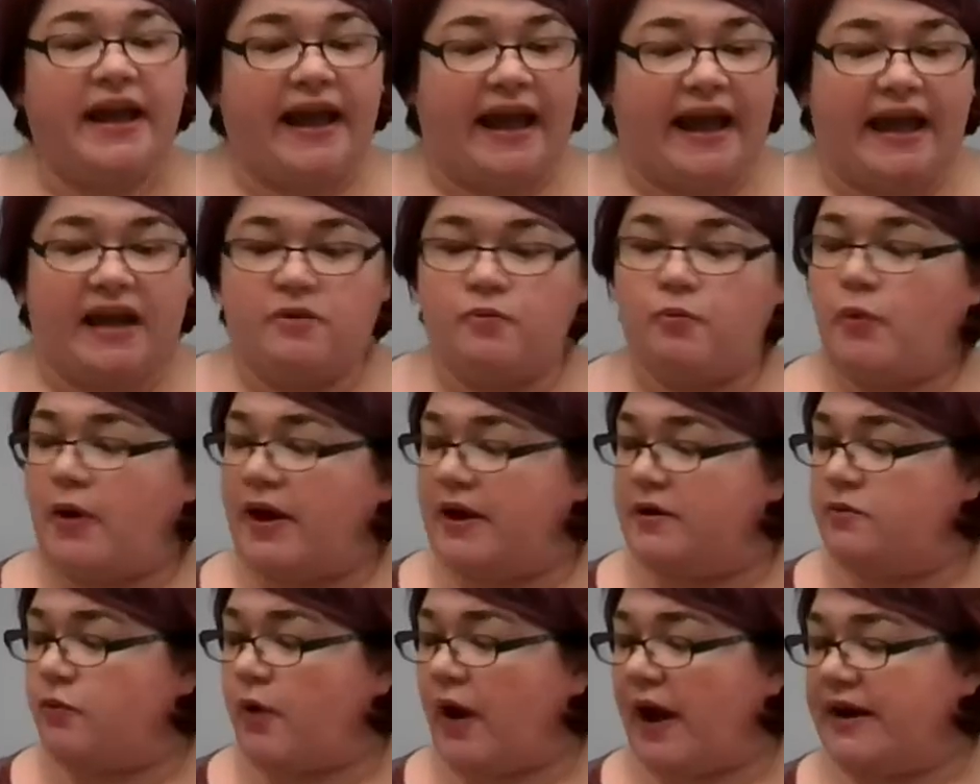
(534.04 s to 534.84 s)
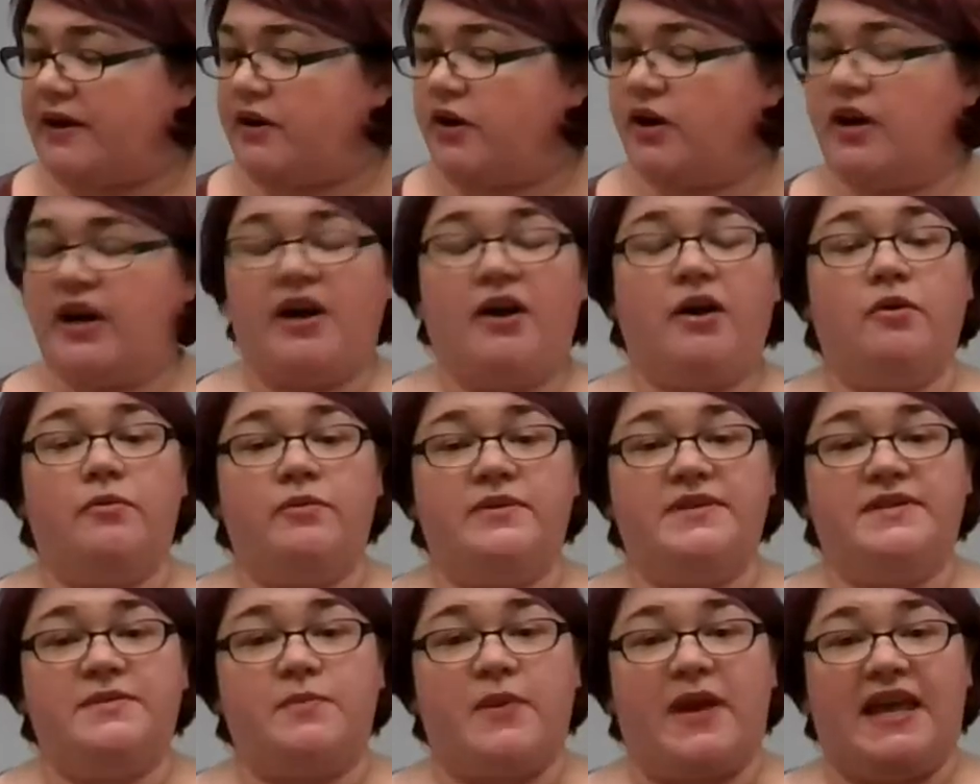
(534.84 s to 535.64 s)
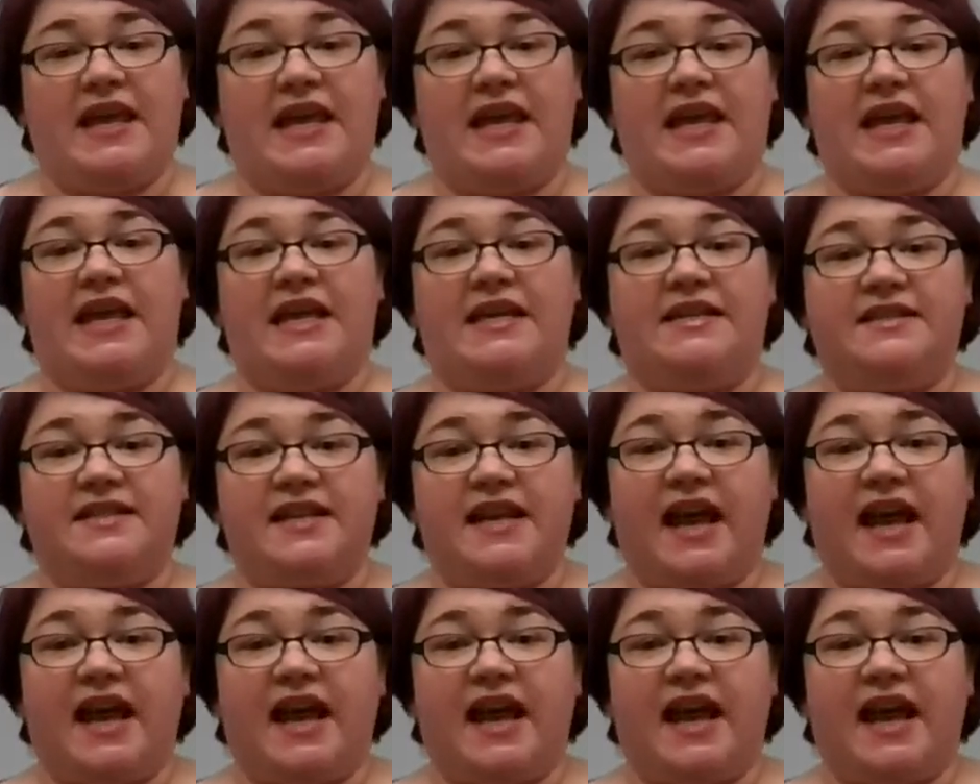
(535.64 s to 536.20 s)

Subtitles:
And when Ryder Carroll was making his,